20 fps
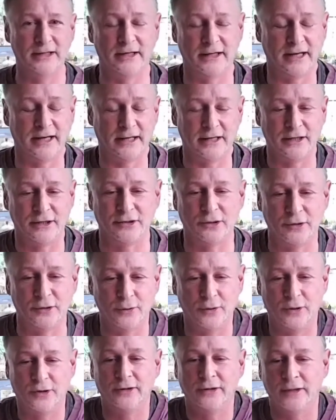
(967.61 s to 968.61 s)
You get your
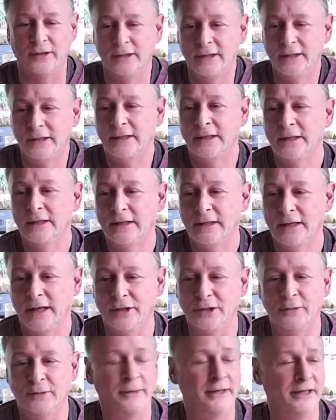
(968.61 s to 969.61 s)
suit on
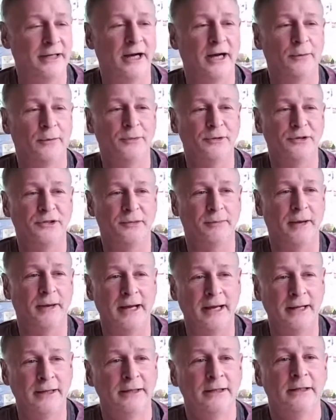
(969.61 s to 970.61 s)
and you meet up with your
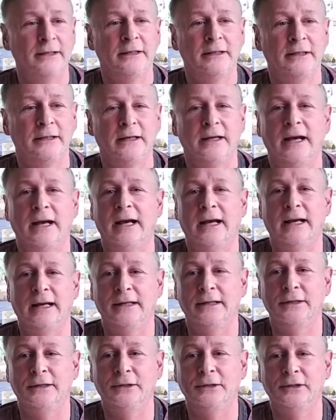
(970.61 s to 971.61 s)
man,
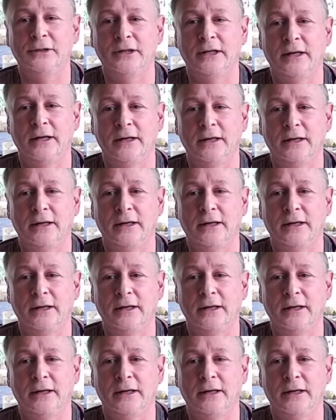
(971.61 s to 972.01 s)
and